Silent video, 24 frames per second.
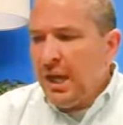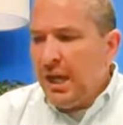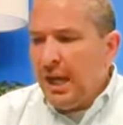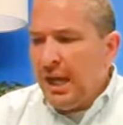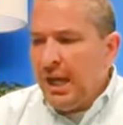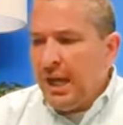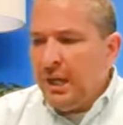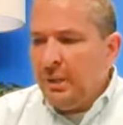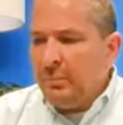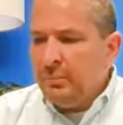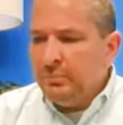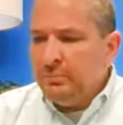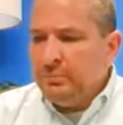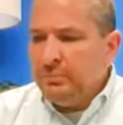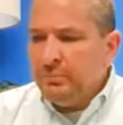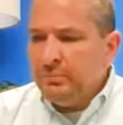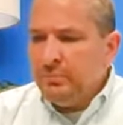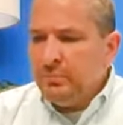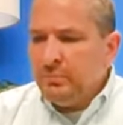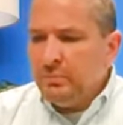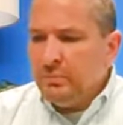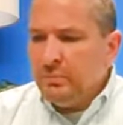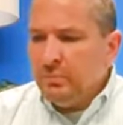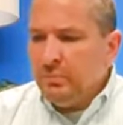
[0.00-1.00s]
Um,
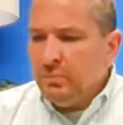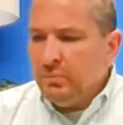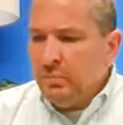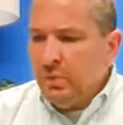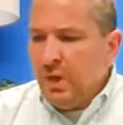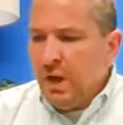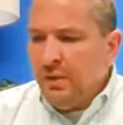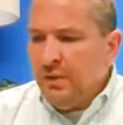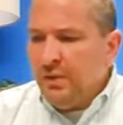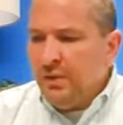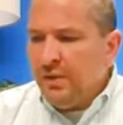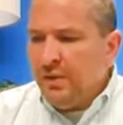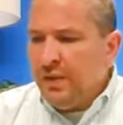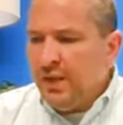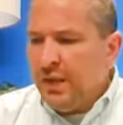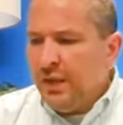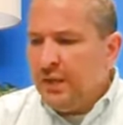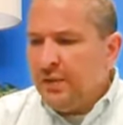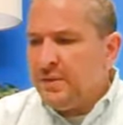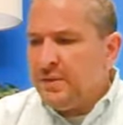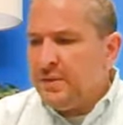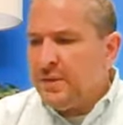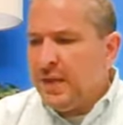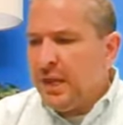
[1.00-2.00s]
Other
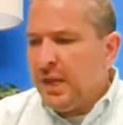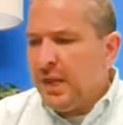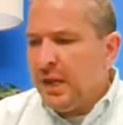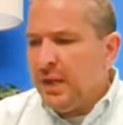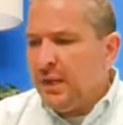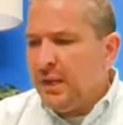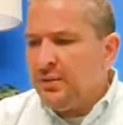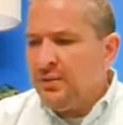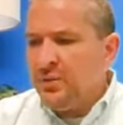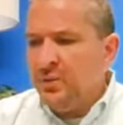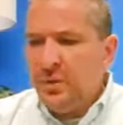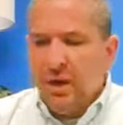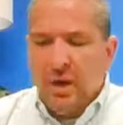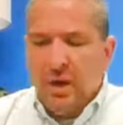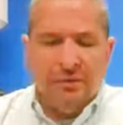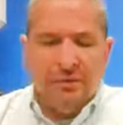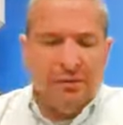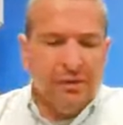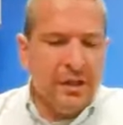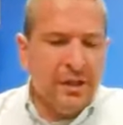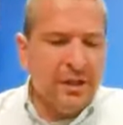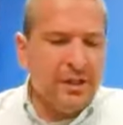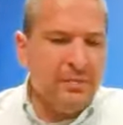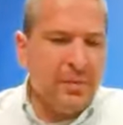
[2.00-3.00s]
things, uh, do we
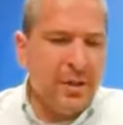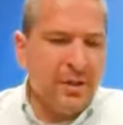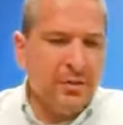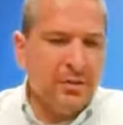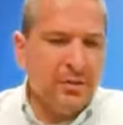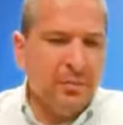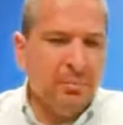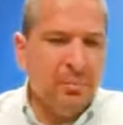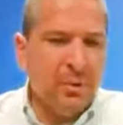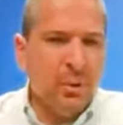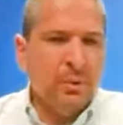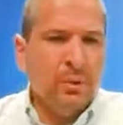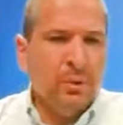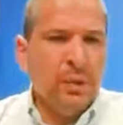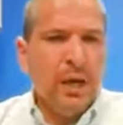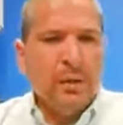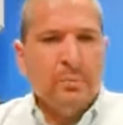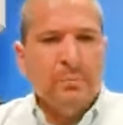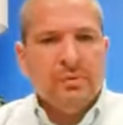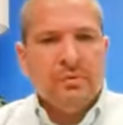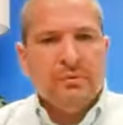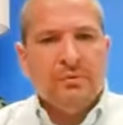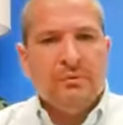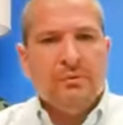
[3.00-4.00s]
offer any special
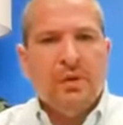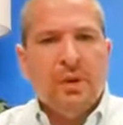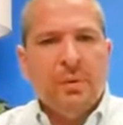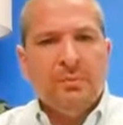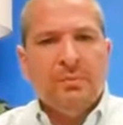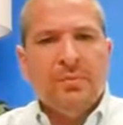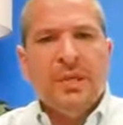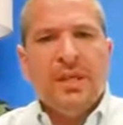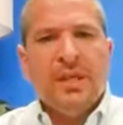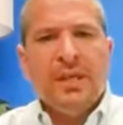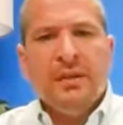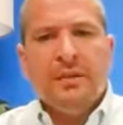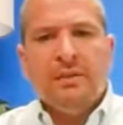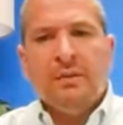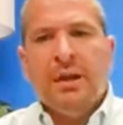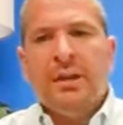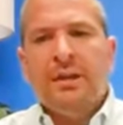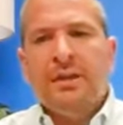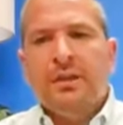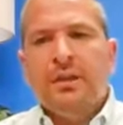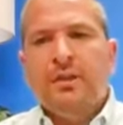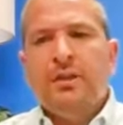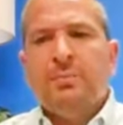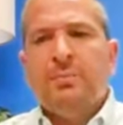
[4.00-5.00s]
programs from the
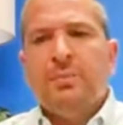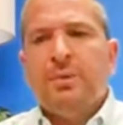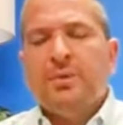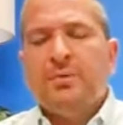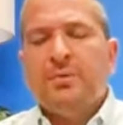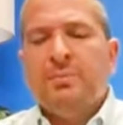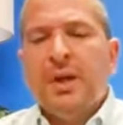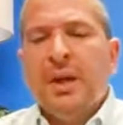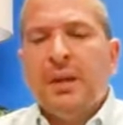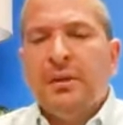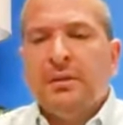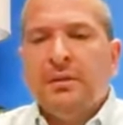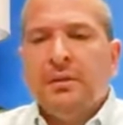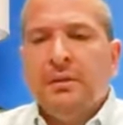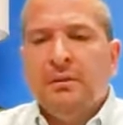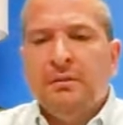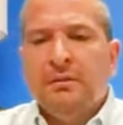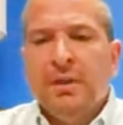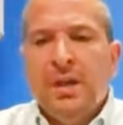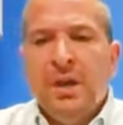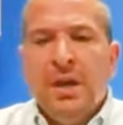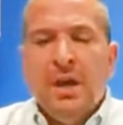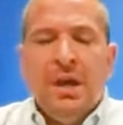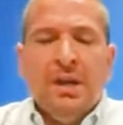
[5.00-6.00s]
credit union perspective?
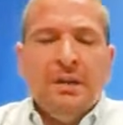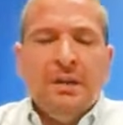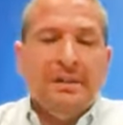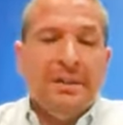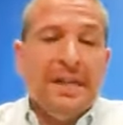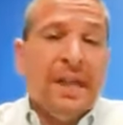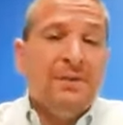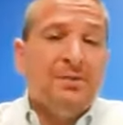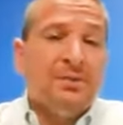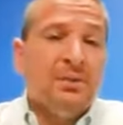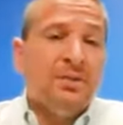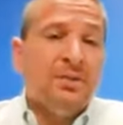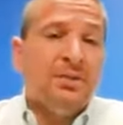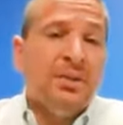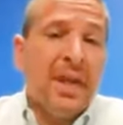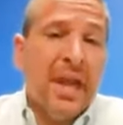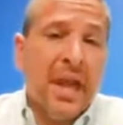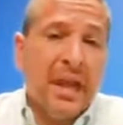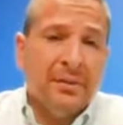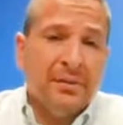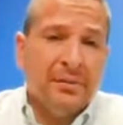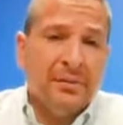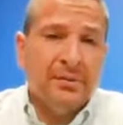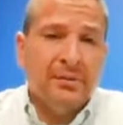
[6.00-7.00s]
The answer is
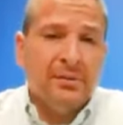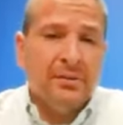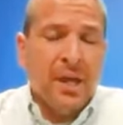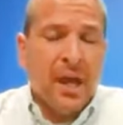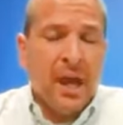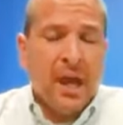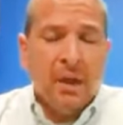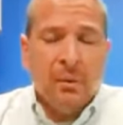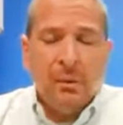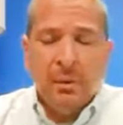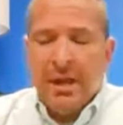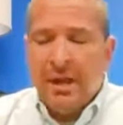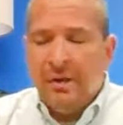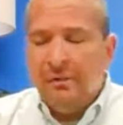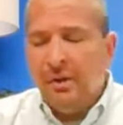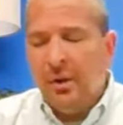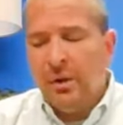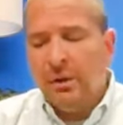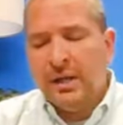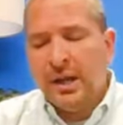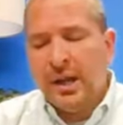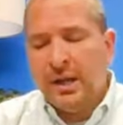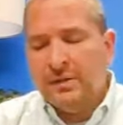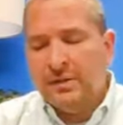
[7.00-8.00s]
yes. Uh, we have
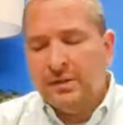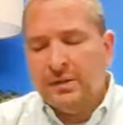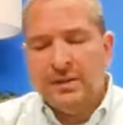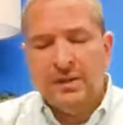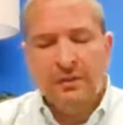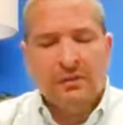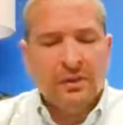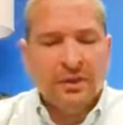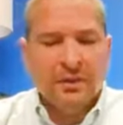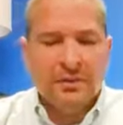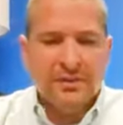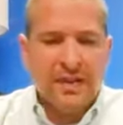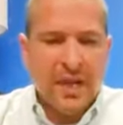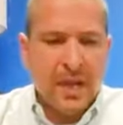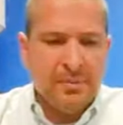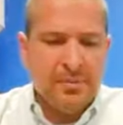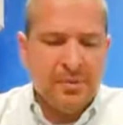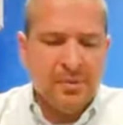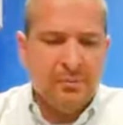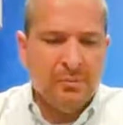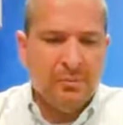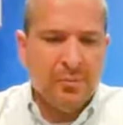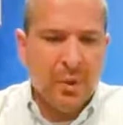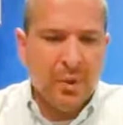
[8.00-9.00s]
all kinds of different
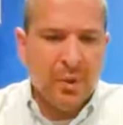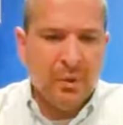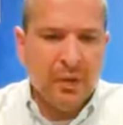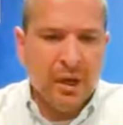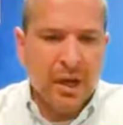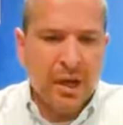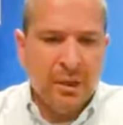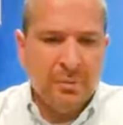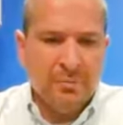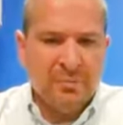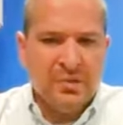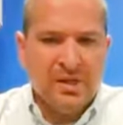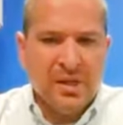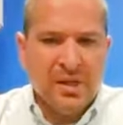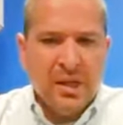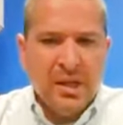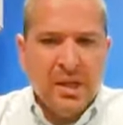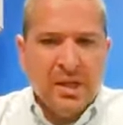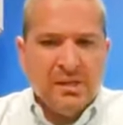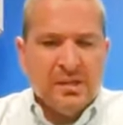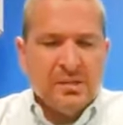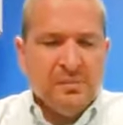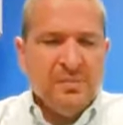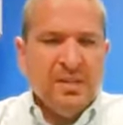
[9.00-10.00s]
types of programs.
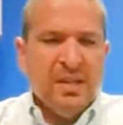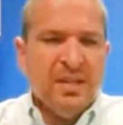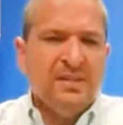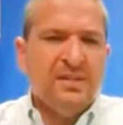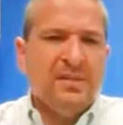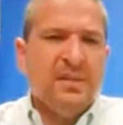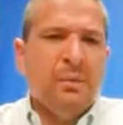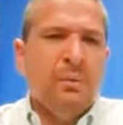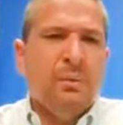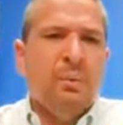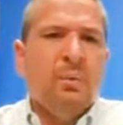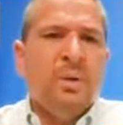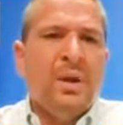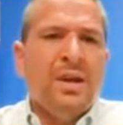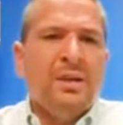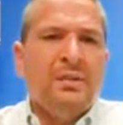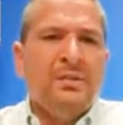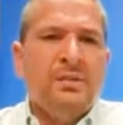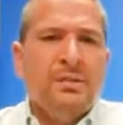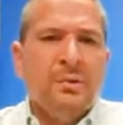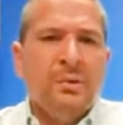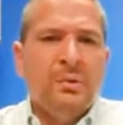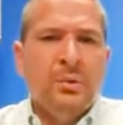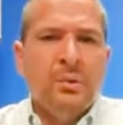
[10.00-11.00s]
Some things that we
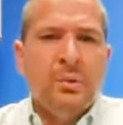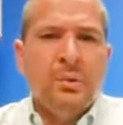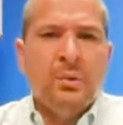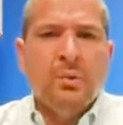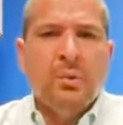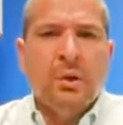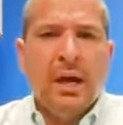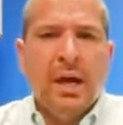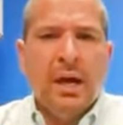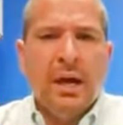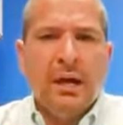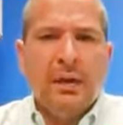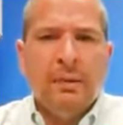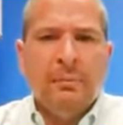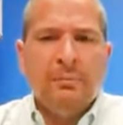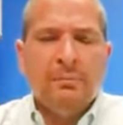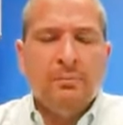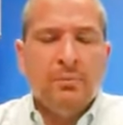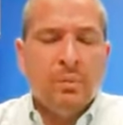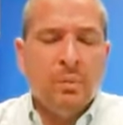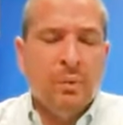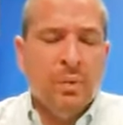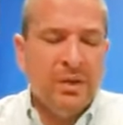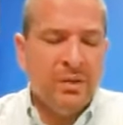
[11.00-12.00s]
do, um,
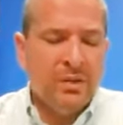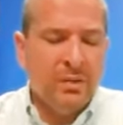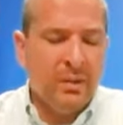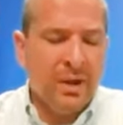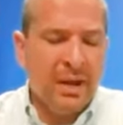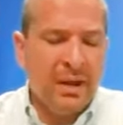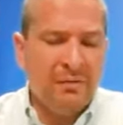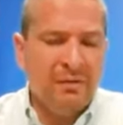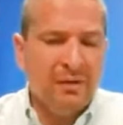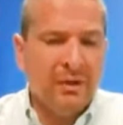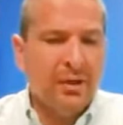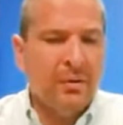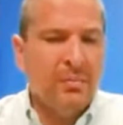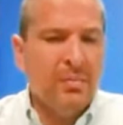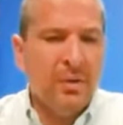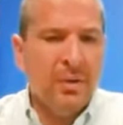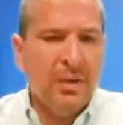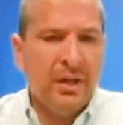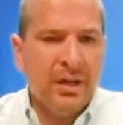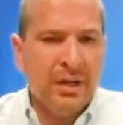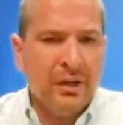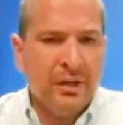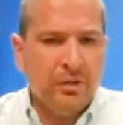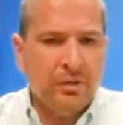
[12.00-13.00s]
we do have a
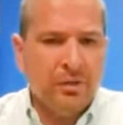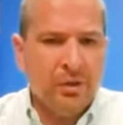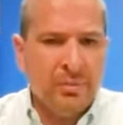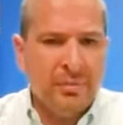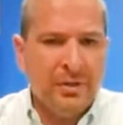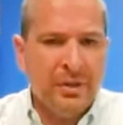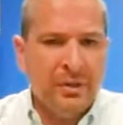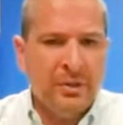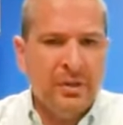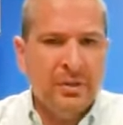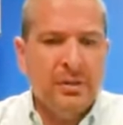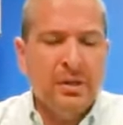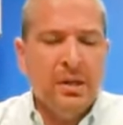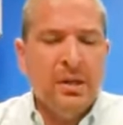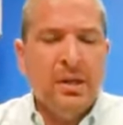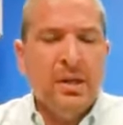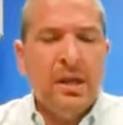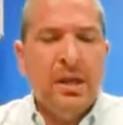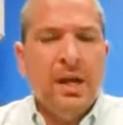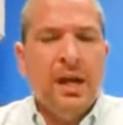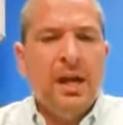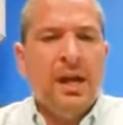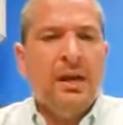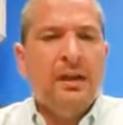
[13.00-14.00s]
community contributor
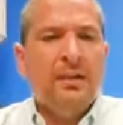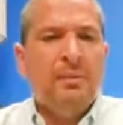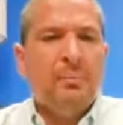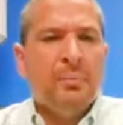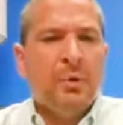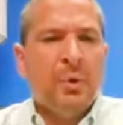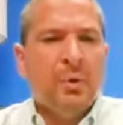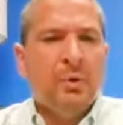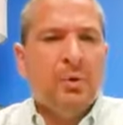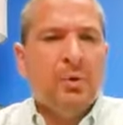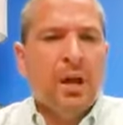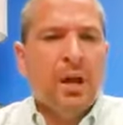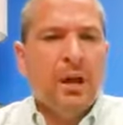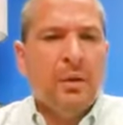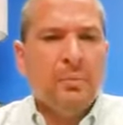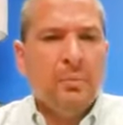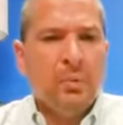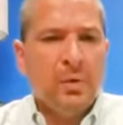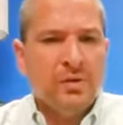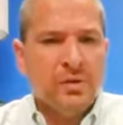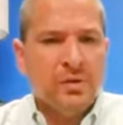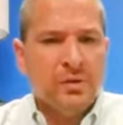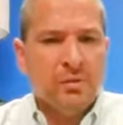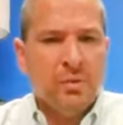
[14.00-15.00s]
uh, program,
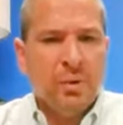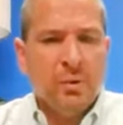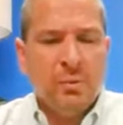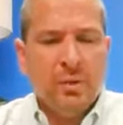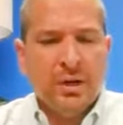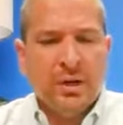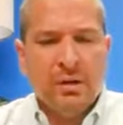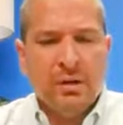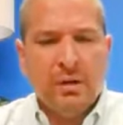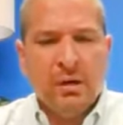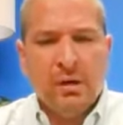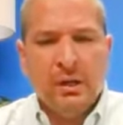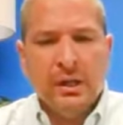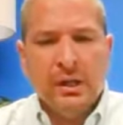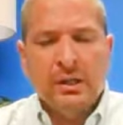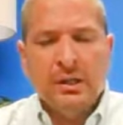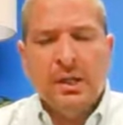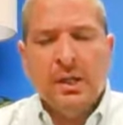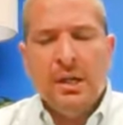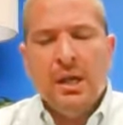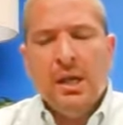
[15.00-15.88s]
which is what we call it.